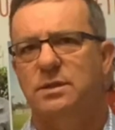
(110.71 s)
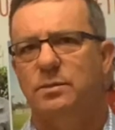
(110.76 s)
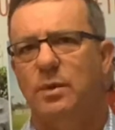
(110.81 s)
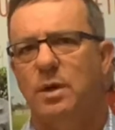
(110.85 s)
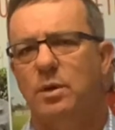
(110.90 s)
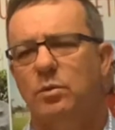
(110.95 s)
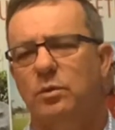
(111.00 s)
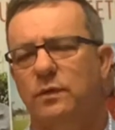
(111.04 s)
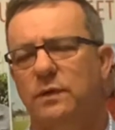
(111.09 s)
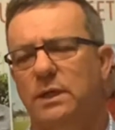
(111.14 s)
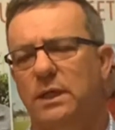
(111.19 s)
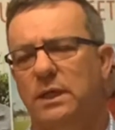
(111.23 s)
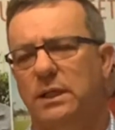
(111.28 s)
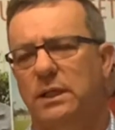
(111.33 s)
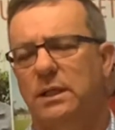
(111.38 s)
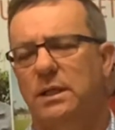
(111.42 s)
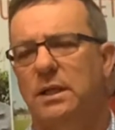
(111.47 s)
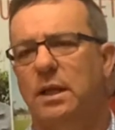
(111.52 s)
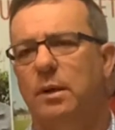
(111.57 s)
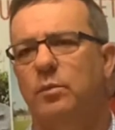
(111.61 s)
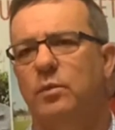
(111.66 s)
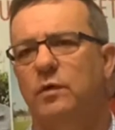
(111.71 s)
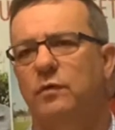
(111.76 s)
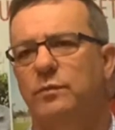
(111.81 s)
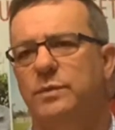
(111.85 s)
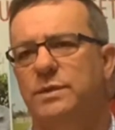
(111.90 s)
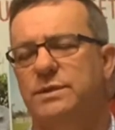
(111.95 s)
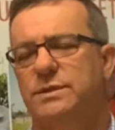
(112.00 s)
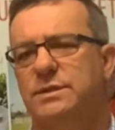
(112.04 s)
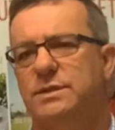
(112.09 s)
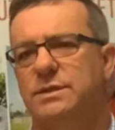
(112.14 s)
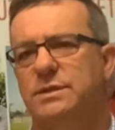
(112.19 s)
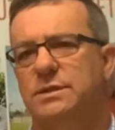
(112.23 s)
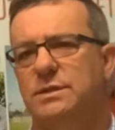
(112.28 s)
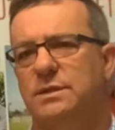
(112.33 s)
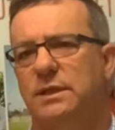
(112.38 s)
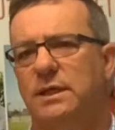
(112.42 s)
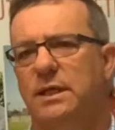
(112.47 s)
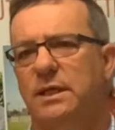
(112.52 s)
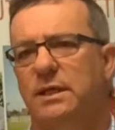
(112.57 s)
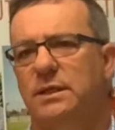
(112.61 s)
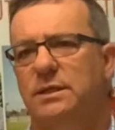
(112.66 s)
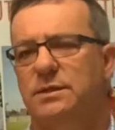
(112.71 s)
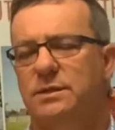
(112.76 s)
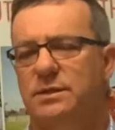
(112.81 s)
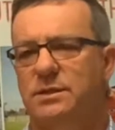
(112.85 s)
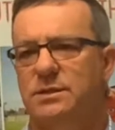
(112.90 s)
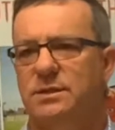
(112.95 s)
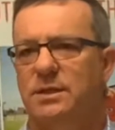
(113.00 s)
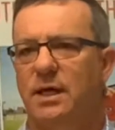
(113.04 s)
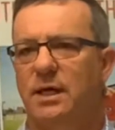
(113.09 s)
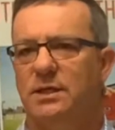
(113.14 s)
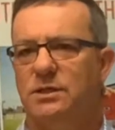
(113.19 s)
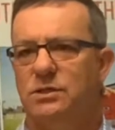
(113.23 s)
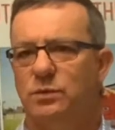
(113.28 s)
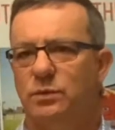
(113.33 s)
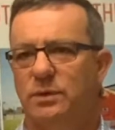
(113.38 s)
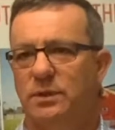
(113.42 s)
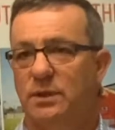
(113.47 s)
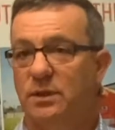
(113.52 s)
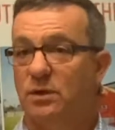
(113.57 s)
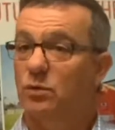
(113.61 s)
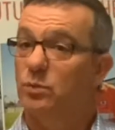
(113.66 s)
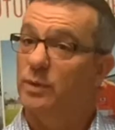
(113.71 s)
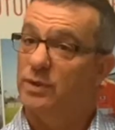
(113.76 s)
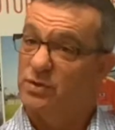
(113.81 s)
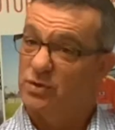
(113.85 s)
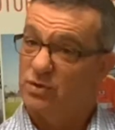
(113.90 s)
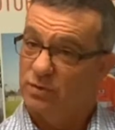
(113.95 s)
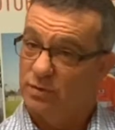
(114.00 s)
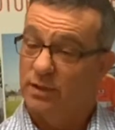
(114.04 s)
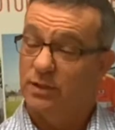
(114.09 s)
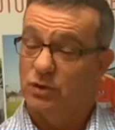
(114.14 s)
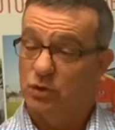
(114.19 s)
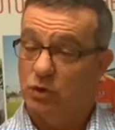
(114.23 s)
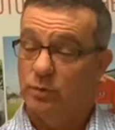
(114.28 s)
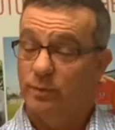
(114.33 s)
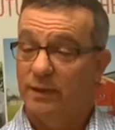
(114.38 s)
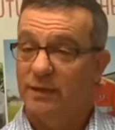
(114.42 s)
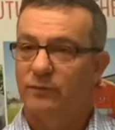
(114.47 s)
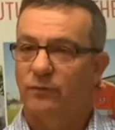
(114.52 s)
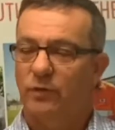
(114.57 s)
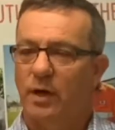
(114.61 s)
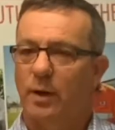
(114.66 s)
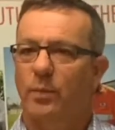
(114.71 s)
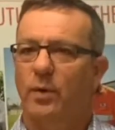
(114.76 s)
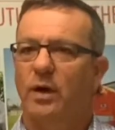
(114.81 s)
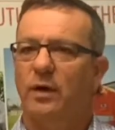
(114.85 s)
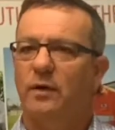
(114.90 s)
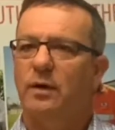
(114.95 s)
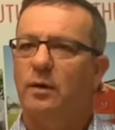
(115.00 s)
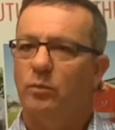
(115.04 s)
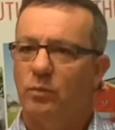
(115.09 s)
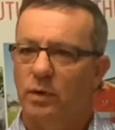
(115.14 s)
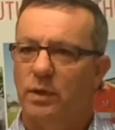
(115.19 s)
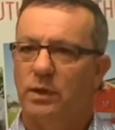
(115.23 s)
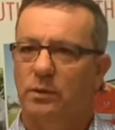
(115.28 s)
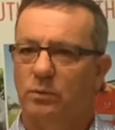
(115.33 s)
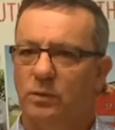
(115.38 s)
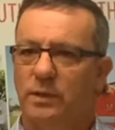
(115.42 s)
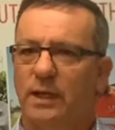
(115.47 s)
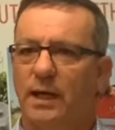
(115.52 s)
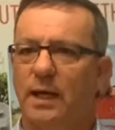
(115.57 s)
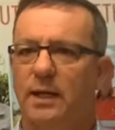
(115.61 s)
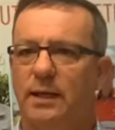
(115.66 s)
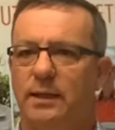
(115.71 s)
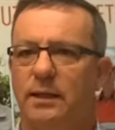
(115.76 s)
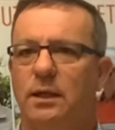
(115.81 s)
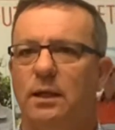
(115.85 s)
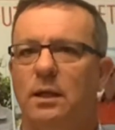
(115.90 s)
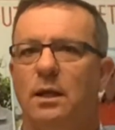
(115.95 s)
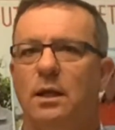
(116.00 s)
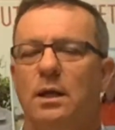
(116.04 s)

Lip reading: At the moment, we're getting a number of businesses are getting to the stage where they're too big for our program. We only